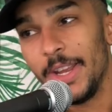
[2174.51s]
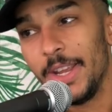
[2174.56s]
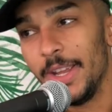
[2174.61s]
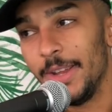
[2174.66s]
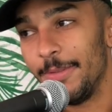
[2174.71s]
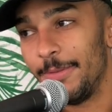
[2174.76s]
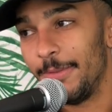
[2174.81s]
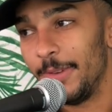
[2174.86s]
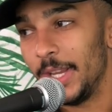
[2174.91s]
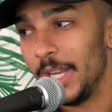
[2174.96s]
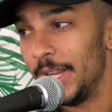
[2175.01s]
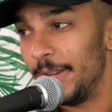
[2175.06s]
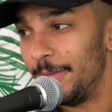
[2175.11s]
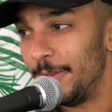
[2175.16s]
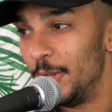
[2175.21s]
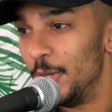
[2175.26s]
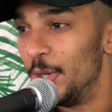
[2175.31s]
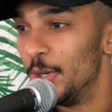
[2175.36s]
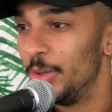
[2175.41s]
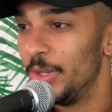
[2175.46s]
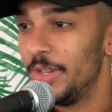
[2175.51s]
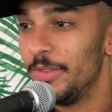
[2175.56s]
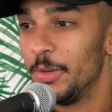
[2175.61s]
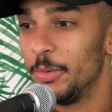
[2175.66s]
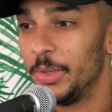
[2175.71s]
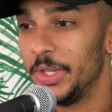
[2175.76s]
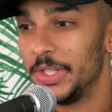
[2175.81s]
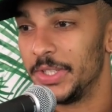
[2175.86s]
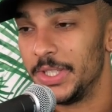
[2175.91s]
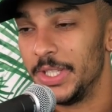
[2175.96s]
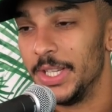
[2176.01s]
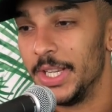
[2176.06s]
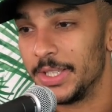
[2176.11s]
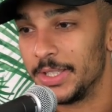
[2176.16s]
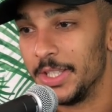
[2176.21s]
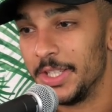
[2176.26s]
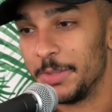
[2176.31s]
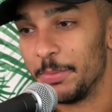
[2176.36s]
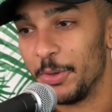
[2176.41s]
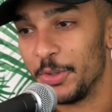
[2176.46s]
if if you don't even want to sit next
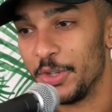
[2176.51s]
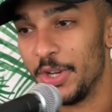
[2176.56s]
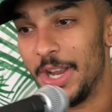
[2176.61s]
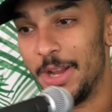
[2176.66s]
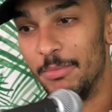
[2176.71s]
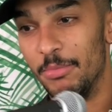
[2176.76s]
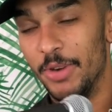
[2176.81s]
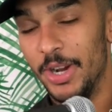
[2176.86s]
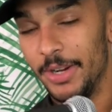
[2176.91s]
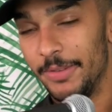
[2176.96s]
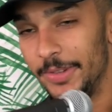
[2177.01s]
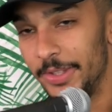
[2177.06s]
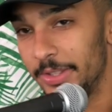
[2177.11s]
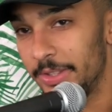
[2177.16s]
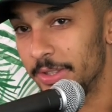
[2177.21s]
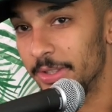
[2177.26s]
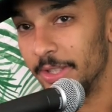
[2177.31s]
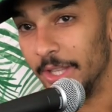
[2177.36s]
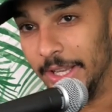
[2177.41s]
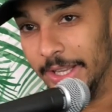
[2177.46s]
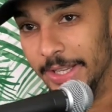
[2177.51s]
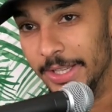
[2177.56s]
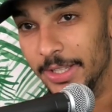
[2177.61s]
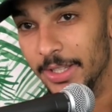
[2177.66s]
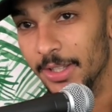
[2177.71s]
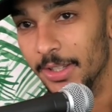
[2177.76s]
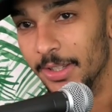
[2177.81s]
to this person at breakfast, then